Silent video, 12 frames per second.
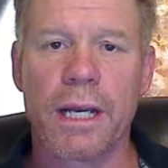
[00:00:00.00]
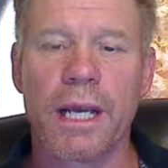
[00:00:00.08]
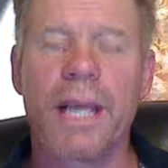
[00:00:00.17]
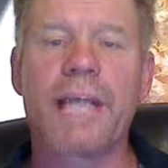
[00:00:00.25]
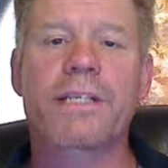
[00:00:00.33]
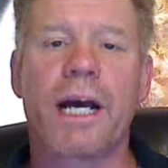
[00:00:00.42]

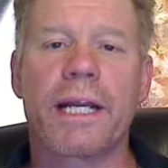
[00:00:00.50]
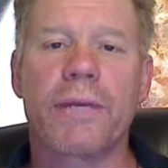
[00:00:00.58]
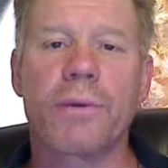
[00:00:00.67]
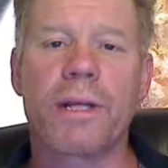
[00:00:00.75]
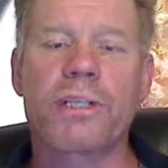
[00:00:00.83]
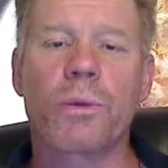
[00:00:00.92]
Hey Scotty,
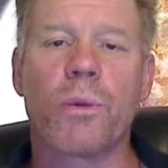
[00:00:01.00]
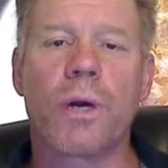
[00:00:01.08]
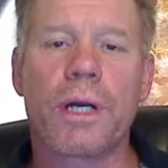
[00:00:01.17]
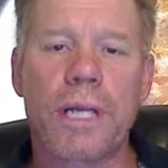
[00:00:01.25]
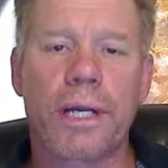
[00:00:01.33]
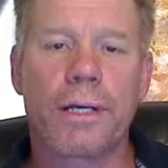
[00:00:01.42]
Reds to
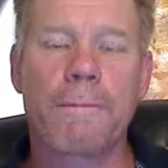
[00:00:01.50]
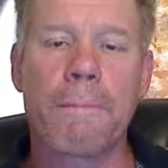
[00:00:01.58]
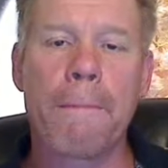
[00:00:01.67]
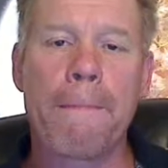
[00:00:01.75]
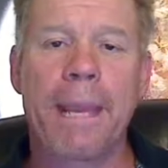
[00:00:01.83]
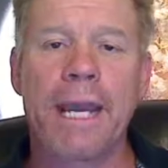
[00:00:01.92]
One here.
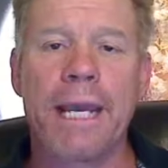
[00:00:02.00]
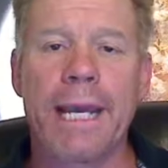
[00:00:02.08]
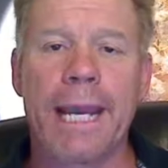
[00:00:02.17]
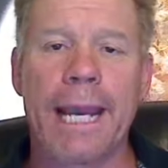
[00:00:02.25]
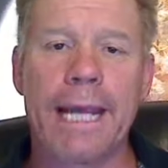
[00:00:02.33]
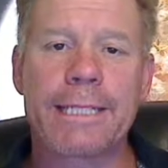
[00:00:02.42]

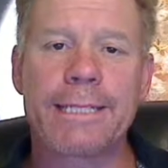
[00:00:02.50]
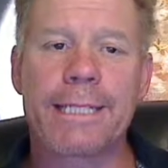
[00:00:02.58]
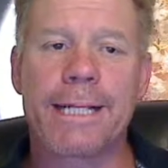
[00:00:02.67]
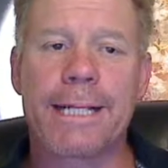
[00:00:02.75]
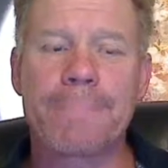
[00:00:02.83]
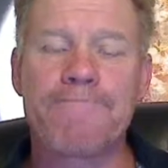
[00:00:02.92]
And
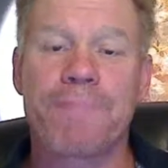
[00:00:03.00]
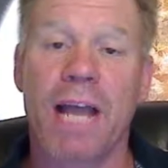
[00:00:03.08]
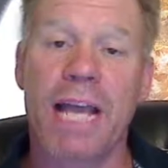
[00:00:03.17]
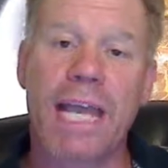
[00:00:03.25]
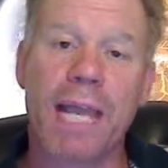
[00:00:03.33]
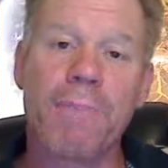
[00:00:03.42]

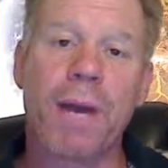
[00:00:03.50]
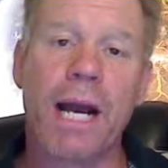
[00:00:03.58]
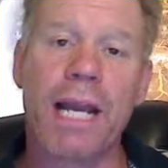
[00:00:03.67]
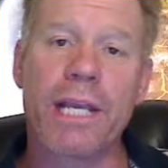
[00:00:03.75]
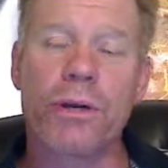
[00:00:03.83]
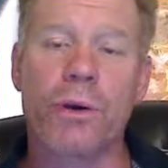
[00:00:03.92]
I came
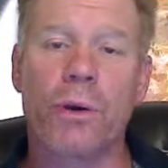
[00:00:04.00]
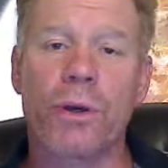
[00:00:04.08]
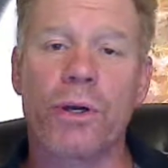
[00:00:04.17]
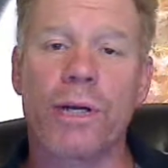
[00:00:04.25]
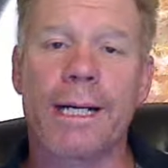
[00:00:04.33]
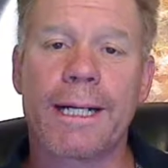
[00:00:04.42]
by
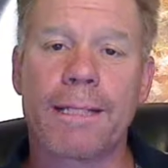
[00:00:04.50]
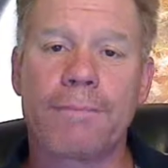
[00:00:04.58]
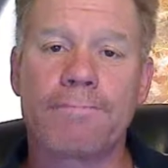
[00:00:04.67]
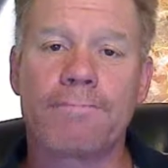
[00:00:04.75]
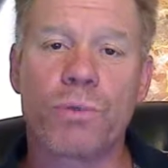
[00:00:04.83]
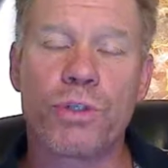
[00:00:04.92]
your
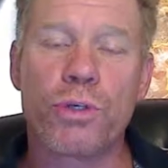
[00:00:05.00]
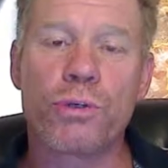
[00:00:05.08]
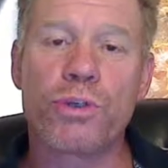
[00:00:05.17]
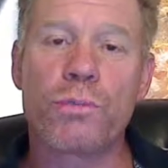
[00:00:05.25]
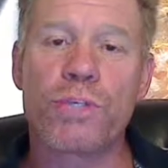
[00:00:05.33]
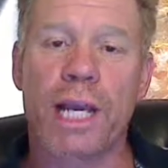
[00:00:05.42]

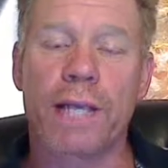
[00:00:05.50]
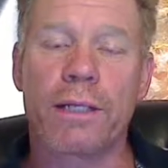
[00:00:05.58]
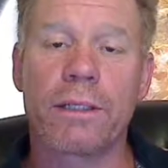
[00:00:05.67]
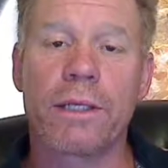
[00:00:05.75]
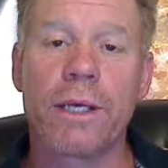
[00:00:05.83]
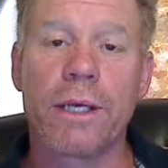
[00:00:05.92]
YouTube
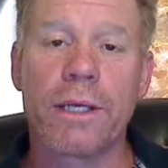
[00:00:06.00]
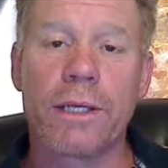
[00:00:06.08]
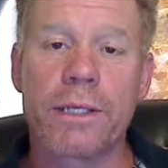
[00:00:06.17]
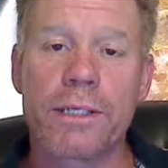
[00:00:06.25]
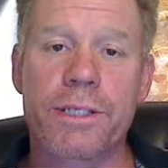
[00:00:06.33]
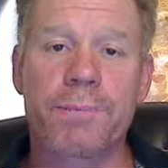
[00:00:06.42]
channel
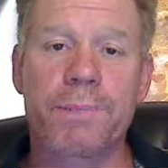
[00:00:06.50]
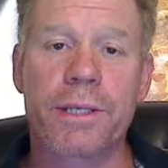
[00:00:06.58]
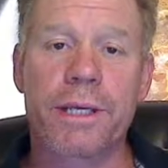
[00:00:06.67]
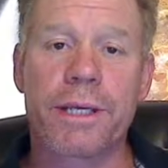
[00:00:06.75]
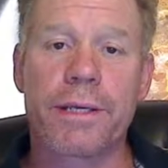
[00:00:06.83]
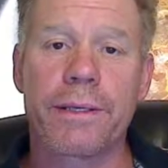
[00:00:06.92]

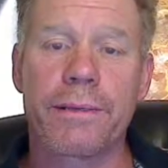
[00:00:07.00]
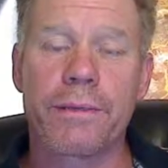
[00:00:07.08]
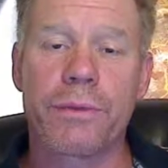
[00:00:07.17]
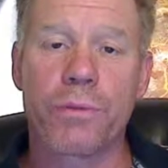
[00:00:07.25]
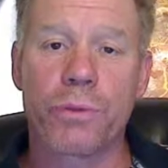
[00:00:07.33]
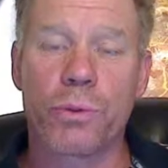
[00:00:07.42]
simply
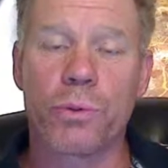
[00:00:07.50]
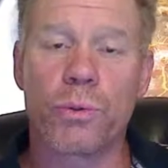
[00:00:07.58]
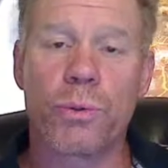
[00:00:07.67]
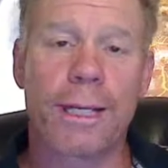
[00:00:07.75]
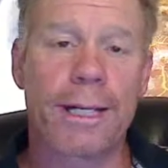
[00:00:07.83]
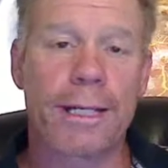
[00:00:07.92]

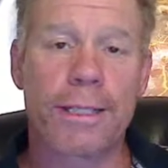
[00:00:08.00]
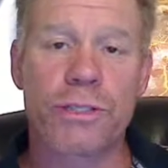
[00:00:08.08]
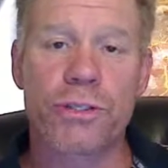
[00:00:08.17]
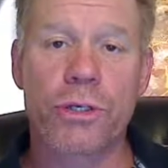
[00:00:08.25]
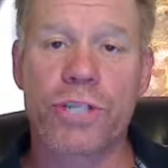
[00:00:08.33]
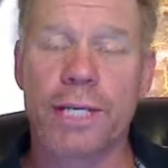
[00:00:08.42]
through
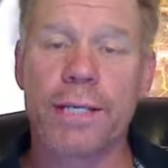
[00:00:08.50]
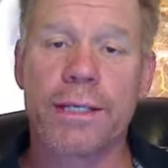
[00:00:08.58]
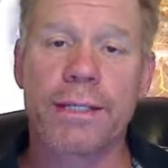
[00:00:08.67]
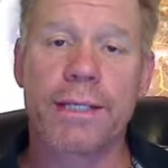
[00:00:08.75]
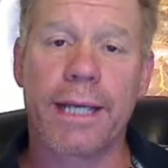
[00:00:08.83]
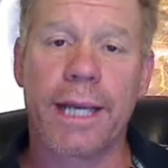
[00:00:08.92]
searching.
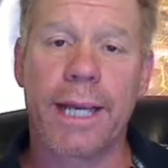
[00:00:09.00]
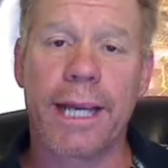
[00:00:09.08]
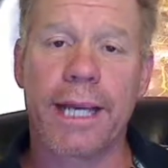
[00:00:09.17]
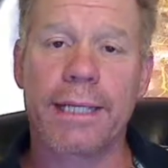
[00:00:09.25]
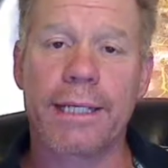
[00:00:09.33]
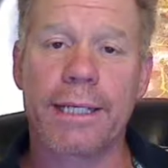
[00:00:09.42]

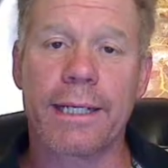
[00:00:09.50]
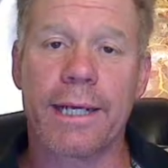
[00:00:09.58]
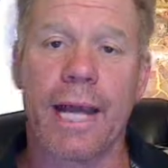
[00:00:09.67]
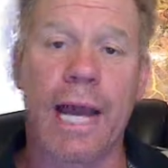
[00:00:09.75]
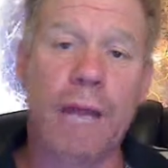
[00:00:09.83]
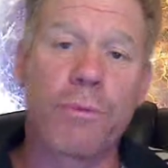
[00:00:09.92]
And
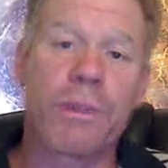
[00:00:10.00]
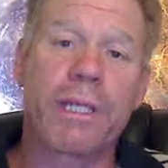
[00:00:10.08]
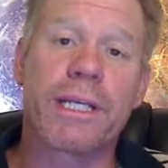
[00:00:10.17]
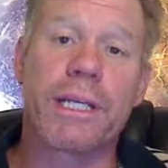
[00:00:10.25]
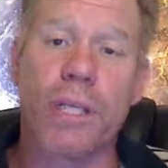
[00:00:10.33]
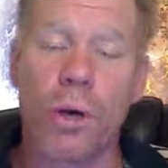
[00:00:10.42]
I really
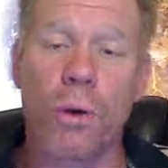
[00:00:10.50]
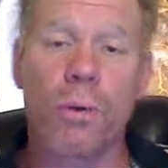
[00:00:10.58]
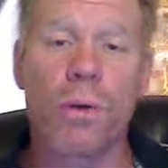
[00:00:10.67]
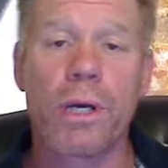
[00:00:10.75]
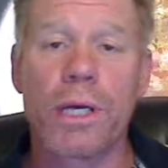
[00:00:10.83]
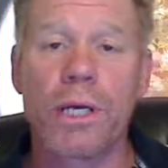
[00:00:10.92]
didn't
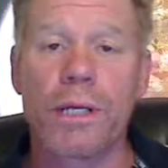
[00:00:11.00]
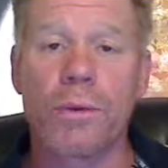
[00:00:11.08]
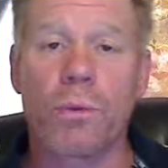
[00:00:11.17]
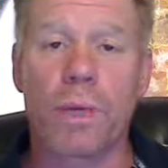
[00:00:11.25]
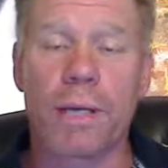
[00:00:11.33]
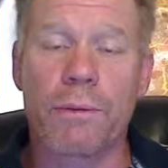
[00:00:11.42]
know
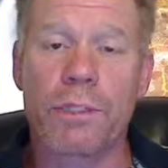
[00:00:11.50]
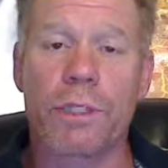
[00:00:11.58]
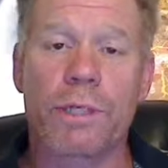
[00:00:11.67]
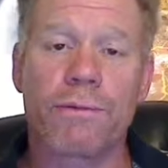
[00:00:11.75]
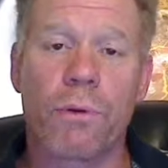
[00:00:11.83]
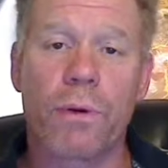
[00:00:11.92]
what I was
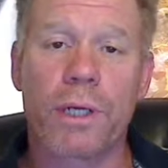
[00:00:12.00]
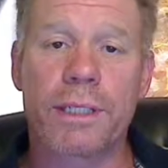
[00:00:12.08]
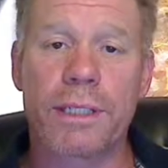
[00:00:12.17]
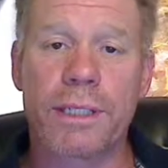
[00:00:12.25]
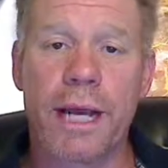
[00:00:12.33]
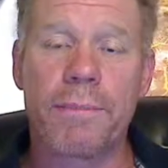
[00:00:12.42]
looking for at
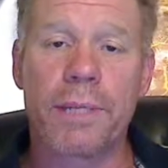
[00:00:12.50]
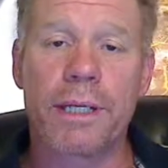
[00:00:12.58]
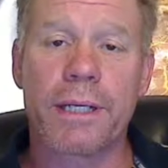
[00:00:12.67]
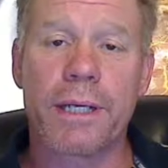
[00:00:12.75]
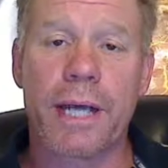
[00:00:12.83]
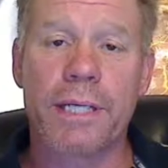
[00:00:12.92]
the time,
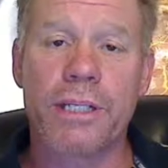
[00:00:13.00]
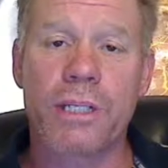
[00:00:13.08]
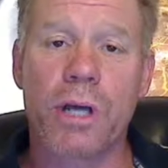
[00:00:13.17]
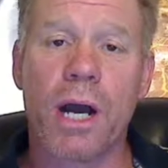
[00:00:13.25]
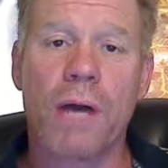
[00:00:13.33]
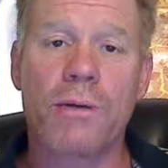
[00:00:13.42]
but I
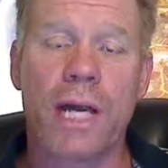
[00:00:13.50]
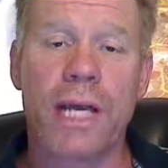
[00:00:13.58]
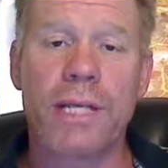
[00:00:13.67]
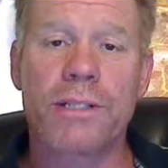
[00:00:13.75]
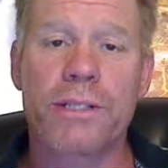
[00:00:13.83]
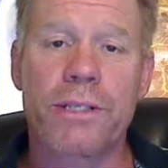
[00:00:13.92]
saw how
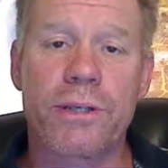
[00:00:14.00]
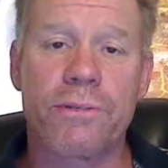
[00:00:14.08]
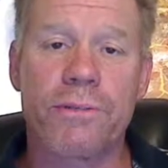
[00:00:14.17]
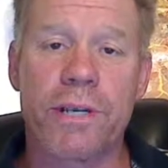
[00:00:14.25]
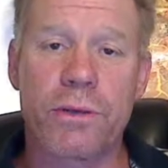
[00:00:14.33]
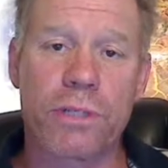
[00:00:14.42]
nice your
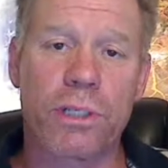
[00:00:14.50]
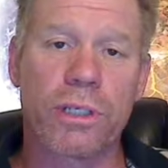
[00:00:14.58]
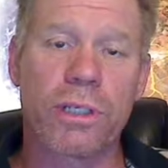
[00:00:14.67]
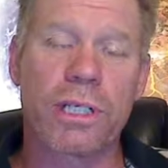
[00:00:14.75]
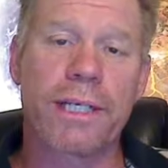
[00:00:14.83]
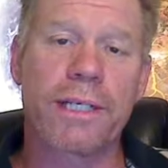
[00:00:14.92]
videos
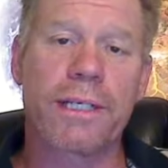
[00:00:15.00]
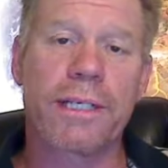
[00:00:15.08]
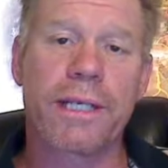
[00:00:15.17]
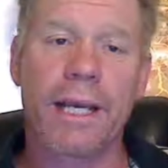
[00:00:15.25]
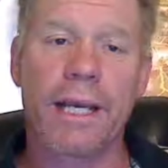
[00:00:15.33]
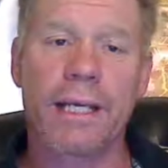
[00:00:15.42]
look. And
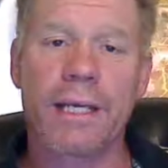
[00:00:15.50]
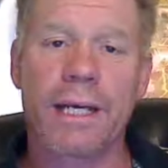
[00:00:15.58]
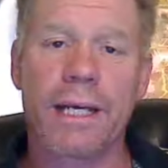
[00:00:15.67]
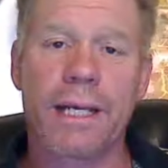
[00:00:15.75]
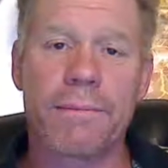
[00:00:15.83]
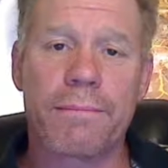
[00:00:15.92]

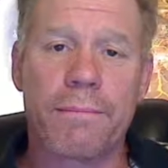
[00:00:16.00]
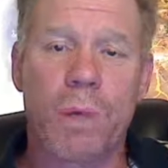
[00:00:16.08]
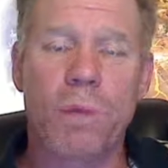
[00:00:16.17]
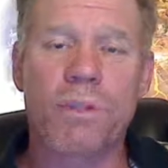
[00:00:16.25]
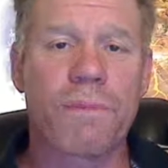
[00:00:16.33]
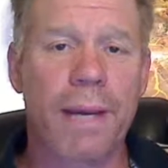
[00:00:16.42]
in
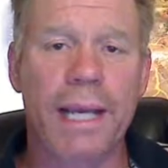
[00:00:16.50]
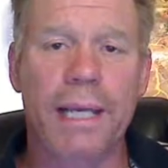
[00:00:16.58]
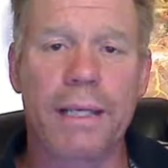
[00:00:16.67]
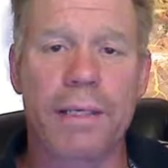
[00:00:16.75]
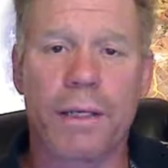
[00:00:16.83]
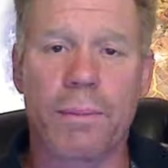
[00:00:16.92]
most of them, I
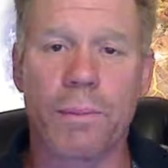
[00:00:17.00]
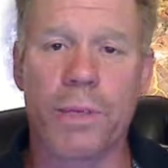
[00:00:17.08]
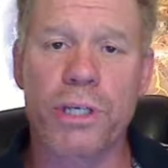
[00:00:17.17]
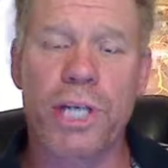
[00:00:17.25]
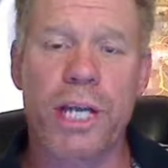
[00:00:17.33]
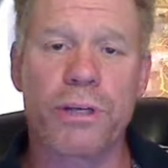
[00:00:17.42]
can
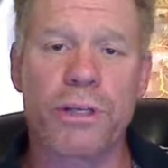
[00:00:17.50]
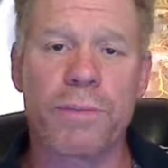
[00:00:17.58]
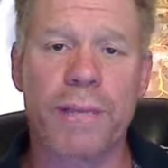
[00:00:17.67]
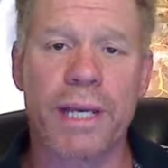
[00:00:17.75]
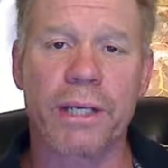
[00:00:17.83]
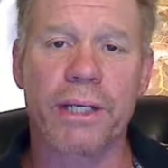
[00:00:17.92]
appreciate your
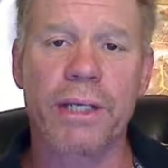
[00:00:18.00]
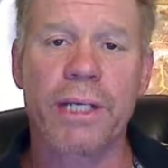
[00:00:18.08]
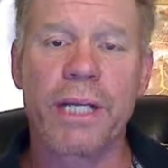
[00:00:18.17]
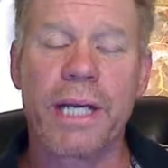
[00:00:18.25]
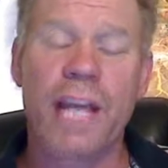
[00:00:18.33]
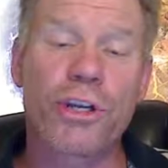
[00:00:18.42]
demeanor
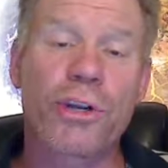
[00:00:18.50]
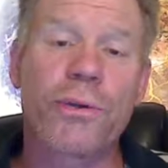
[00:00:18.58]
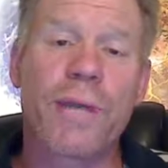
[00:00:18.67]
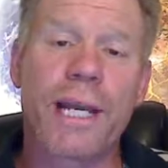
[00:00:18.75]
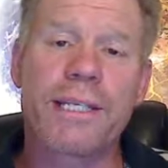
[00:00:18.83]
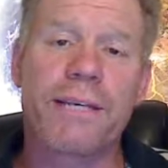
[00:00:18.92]
and your
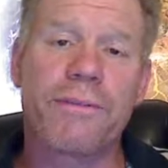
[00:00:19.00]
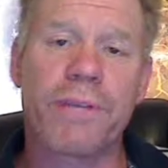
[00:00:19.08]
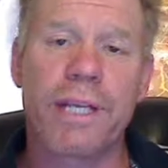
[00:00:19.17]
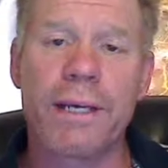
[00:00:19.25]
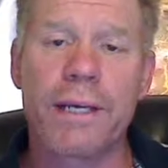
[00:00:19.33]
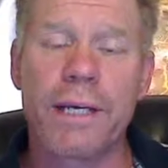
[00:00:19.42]

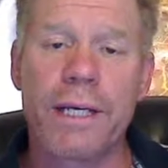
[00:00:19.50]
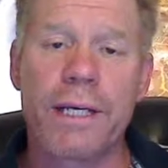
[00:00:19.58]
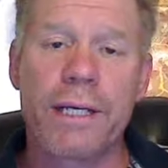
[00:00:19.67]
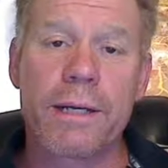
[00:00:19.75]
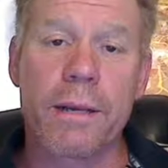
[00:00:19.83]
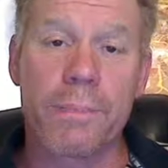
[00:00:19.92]
creativity.
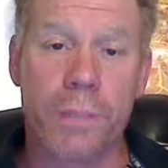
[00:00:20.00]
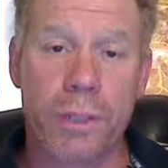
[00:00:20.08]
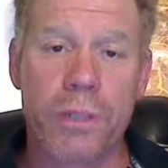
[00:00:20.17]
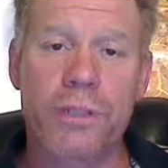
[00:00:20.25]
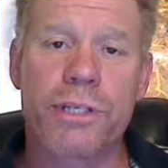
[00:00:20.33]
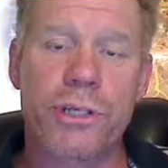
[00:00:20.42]
It
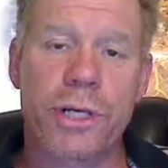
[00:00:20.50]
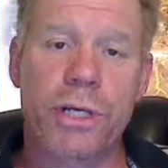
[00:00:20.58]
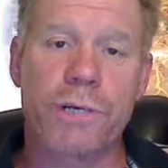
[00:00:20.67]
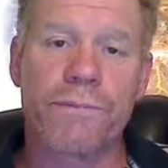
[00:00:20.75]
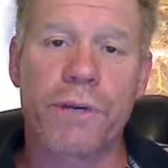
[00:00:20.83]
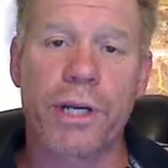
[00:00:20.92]
appears that you're a
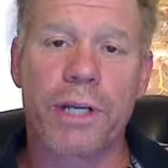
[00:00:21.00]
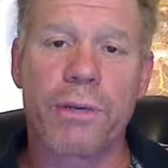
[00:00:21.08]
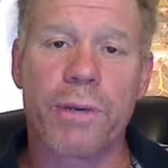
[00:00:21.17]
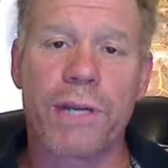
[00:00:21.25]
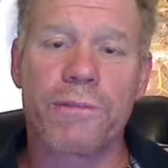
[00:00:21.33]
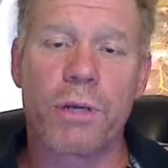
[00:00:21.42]
very
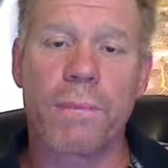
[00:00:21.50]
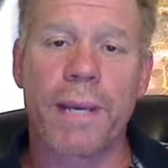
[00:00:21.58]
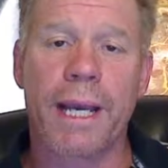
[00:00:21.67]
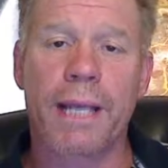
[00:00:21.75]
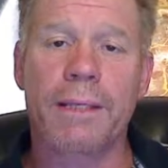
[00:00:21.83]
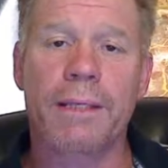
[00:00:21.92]
creative young
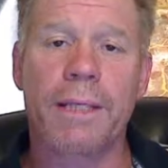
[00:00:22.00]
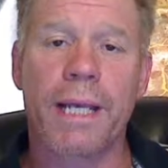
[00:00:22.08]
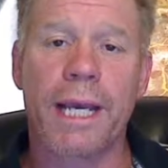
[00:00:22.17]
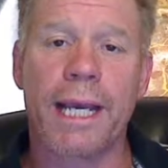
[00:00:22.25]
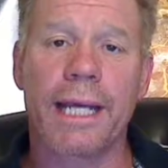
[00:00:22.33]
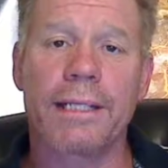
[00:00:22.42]
man.
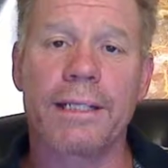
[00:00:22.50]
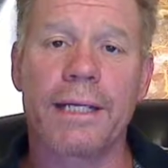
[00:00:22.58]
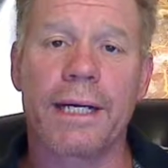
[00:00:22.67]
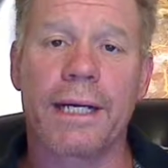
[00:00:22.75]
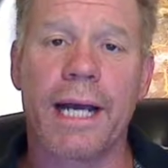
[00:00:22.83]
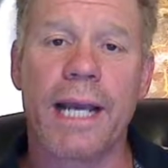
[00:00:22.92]
And
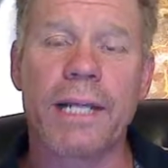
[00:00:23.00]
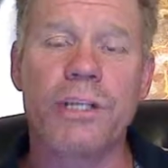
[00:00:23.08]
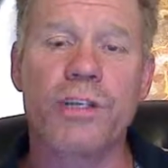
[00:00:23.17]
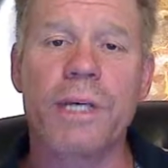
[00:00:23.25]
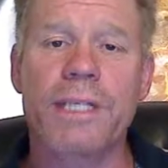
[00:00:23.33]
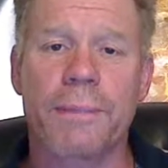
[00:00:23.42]
I
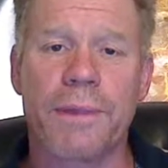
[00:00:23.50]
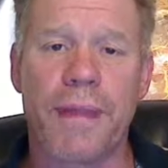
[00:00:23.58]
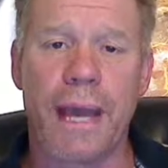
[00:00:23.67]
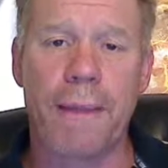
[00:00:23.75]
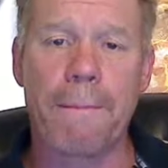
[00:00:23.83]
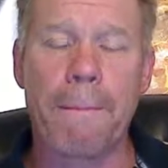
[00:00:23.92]
enjoy some of
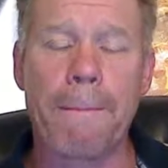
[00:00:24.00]
that.